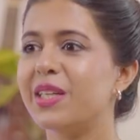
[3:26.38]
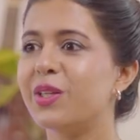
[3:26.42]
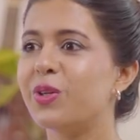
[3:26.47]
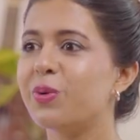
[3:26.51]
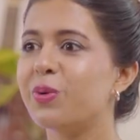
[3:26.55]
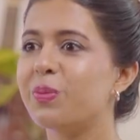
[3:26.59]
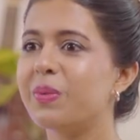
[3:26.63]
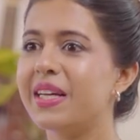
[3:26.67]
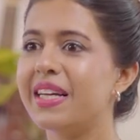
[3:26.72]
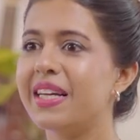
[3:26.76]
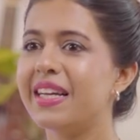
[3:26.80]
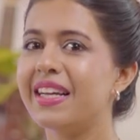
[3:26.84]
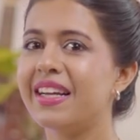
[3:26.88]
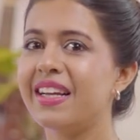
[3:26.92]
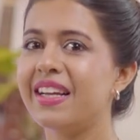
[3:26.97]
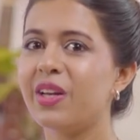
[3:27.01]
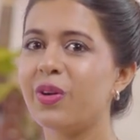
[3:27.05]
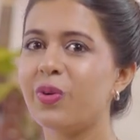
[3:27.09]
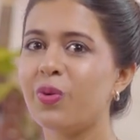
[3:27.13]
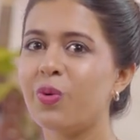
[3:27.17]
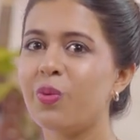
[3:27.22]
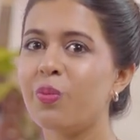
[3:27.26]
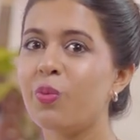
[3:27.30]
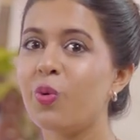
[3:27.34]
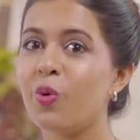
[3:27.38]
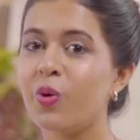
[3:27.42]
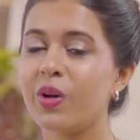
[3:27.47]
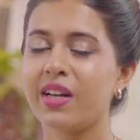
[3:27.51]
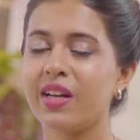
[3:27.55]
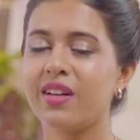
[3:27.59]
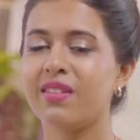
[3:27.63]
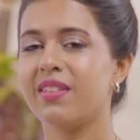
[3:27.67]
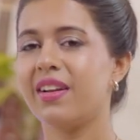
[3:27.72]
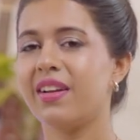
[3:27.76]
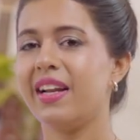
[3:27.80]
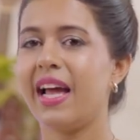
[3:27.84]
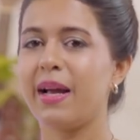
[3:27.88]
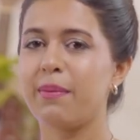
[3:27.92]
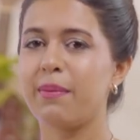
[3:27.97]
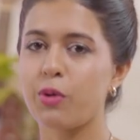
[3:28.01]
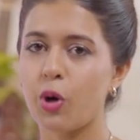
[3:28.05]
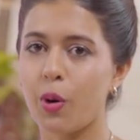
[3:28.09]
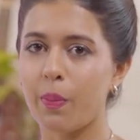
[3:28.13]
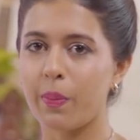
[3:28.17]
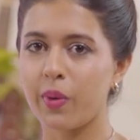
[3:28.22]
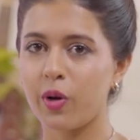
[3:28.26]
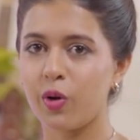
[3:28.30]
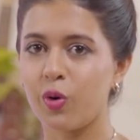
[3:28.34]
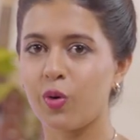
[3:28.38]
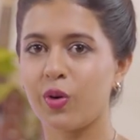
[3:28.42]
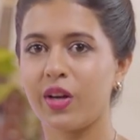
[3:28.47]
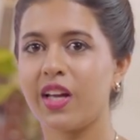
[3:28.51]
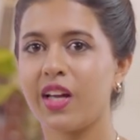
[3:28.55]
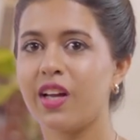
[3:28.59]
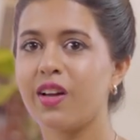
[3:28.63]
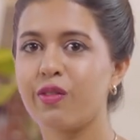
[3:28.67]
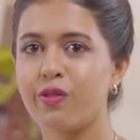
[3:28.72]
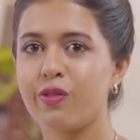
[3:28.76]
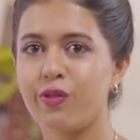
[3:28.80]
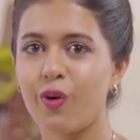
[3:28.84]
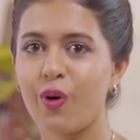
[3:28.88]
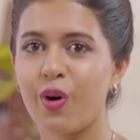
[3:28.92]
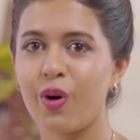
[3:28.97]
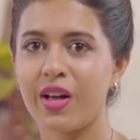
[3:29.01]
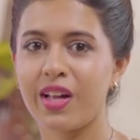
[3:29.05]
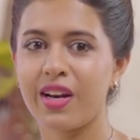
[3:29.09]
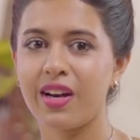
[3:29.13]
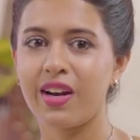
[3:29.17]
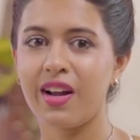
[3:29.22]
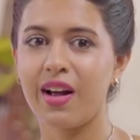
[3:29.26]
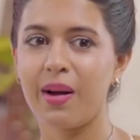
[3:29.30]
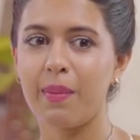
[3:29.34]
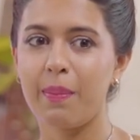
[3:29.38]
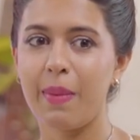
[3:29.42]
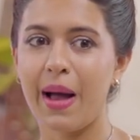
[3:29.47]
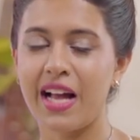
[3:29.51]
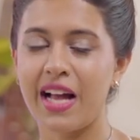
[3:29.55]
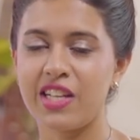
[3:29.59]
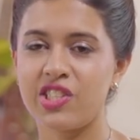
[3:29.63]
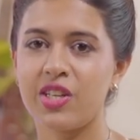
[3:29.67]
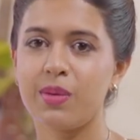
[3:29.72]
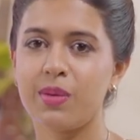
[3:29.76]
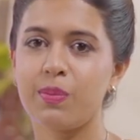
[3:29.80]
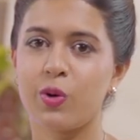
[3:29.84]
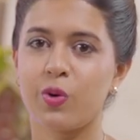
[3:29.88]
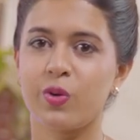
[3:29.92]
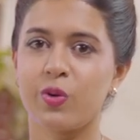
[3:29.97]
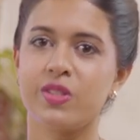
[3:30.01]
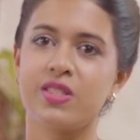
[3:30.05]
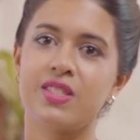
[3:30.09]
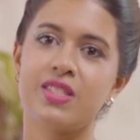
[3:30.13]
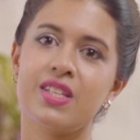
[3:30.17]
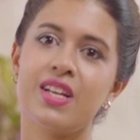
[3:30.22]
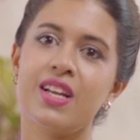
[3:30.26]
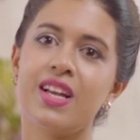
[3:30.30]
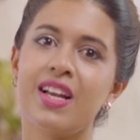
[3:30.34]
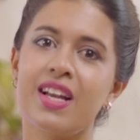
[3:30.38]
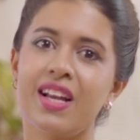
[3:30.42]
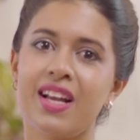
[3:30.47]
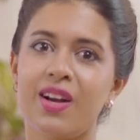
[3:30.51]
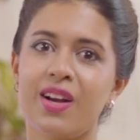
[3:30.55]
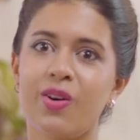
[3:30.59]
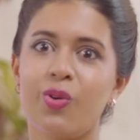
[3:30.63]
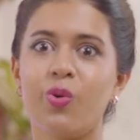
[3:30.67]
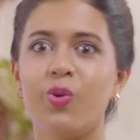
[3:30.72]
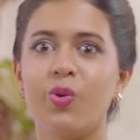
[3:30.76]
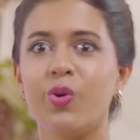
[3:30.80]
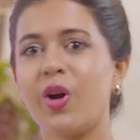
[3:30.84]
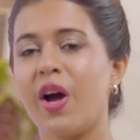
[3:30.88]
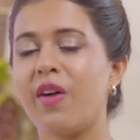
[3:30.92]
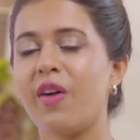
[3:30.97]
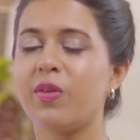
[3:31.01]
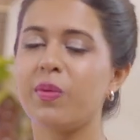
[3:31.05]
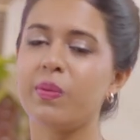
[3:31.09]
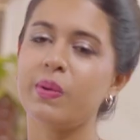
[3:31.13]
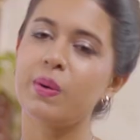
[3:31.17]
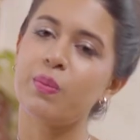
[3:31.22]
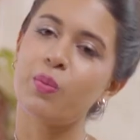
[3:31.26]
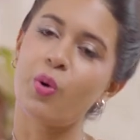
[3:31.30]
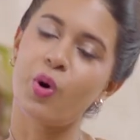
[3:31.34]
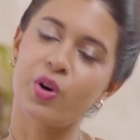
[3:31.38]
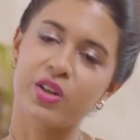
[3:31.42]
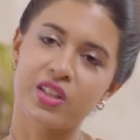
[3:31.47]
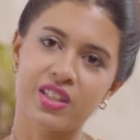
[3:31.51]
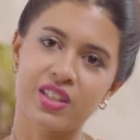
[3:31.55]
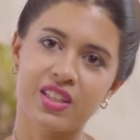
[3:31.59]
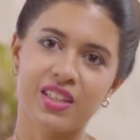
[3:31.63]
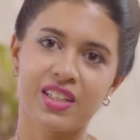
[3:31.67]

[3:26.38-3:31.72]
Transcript: to be, you know, more like proper looking for a pageant, because oh, you have to be a model